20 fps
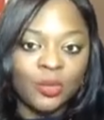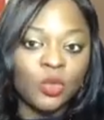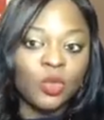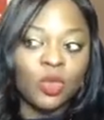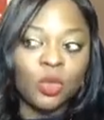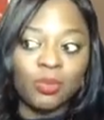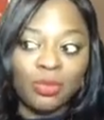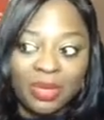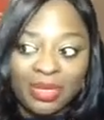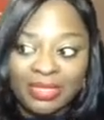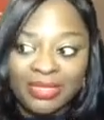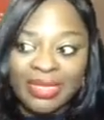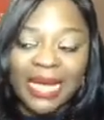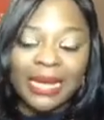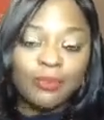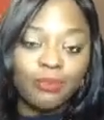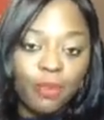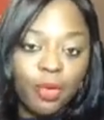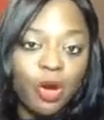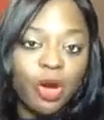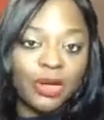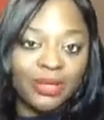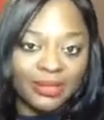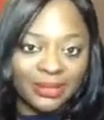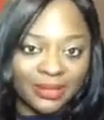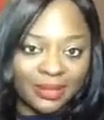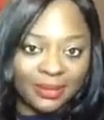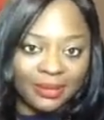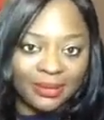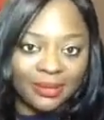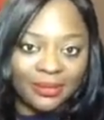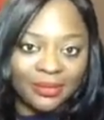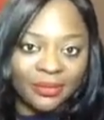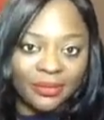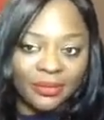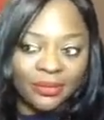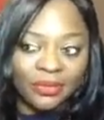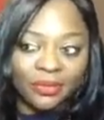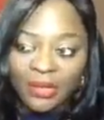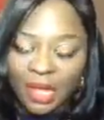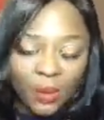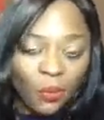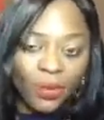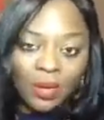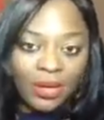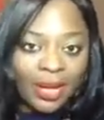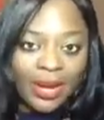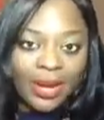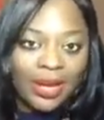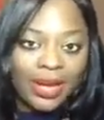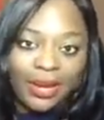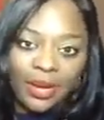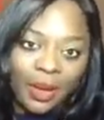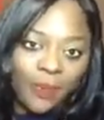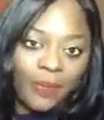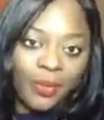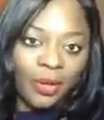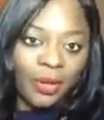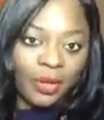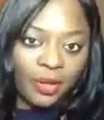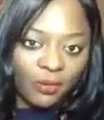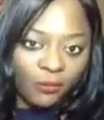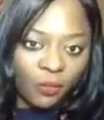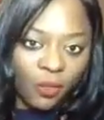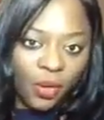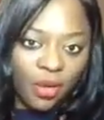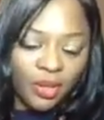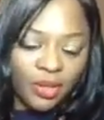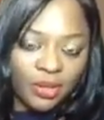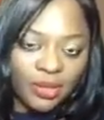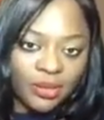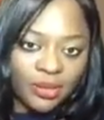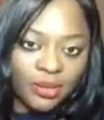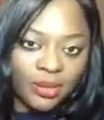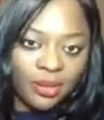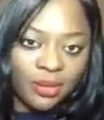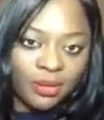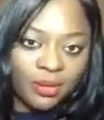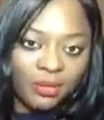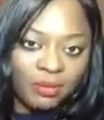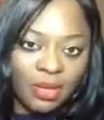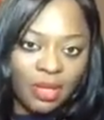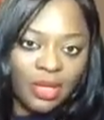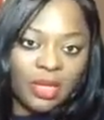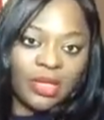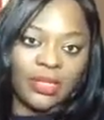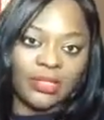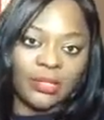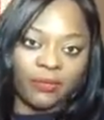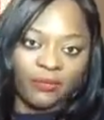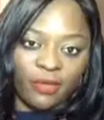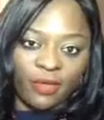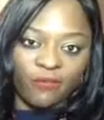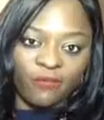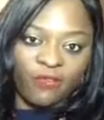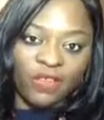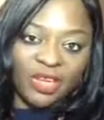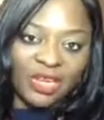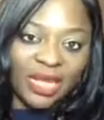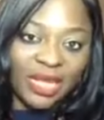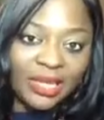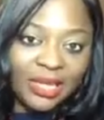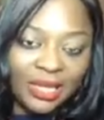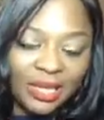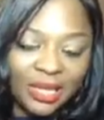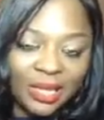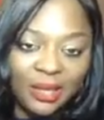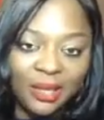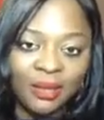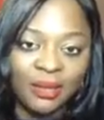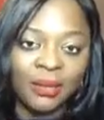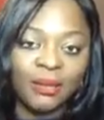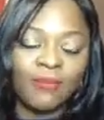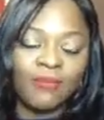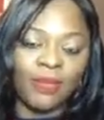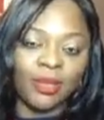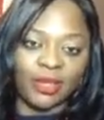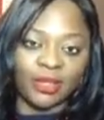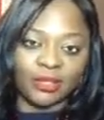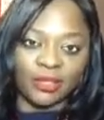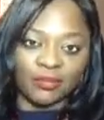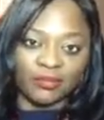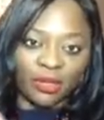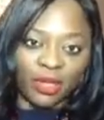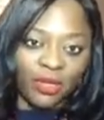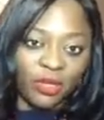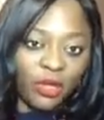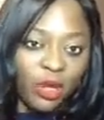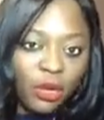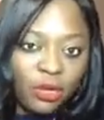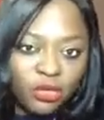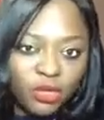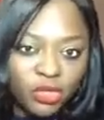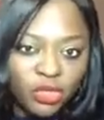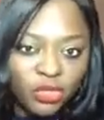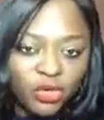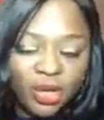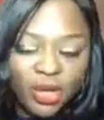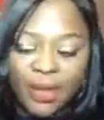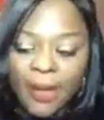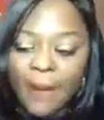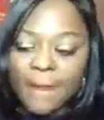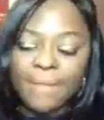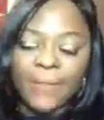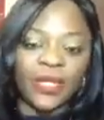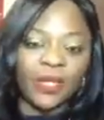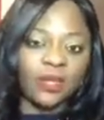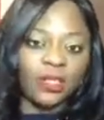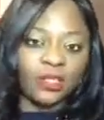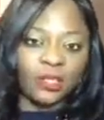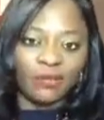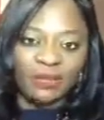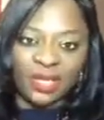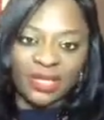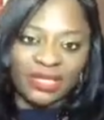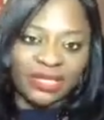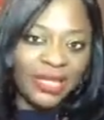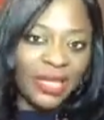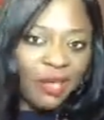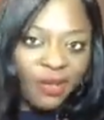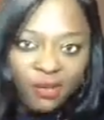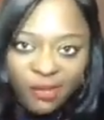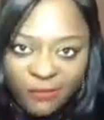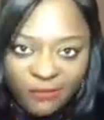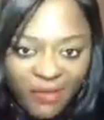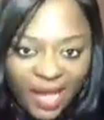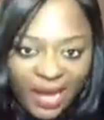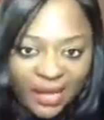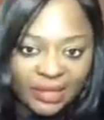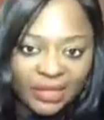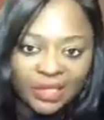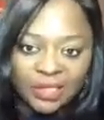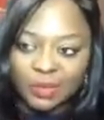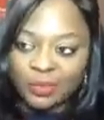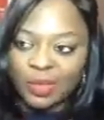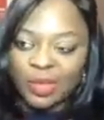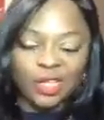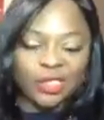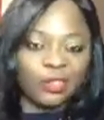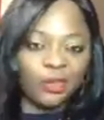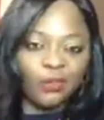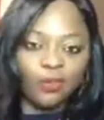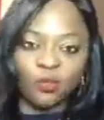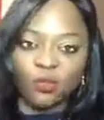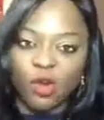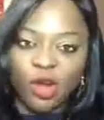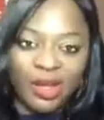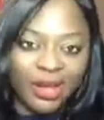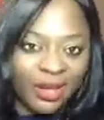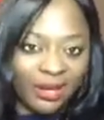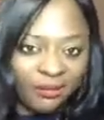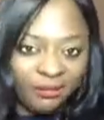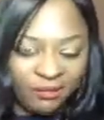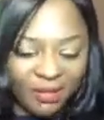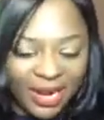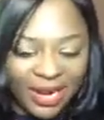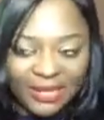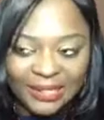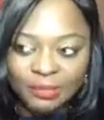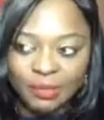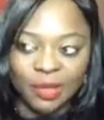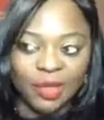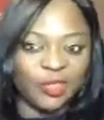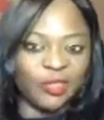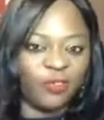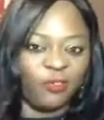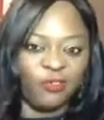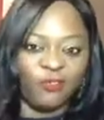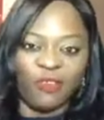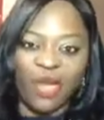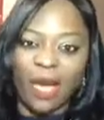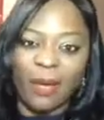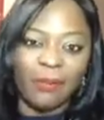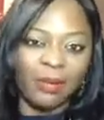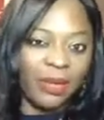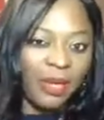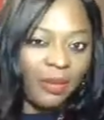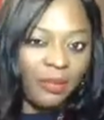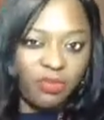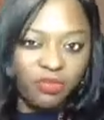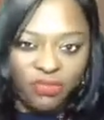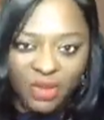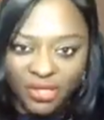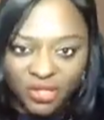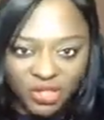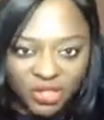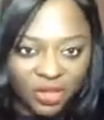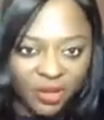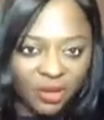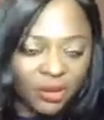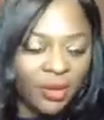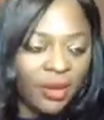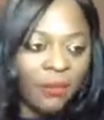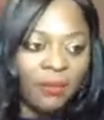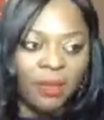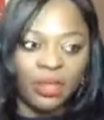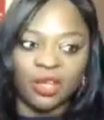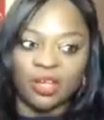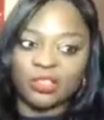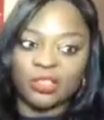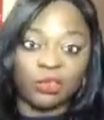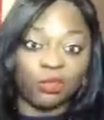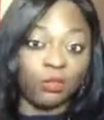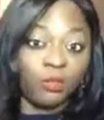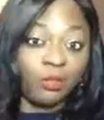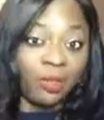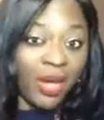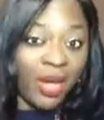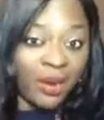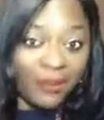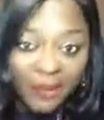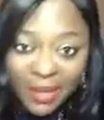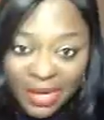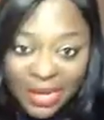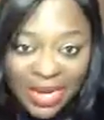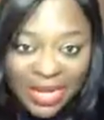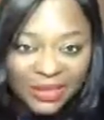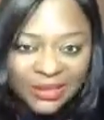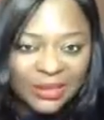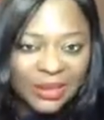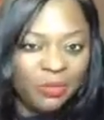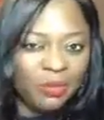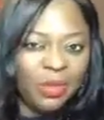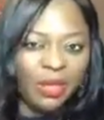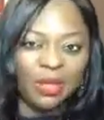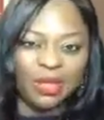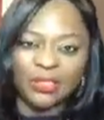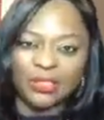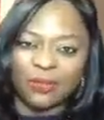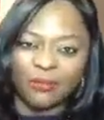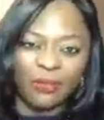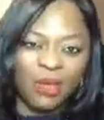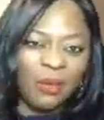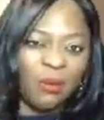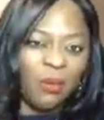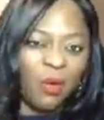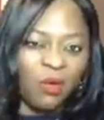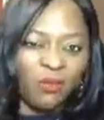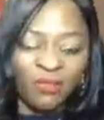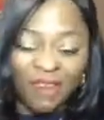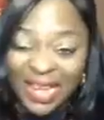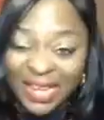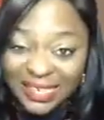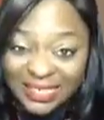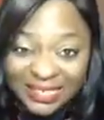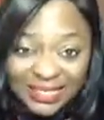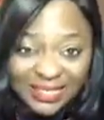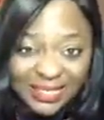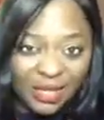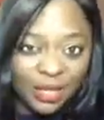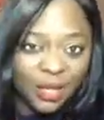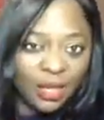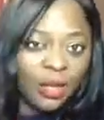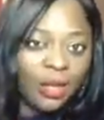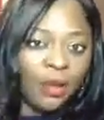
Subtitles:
to be that person that will not end up in a divorce because of infidelity, because of adultery, because of external factors, because of wrong advice, because of family pressure, because of barrenness, because of immorality,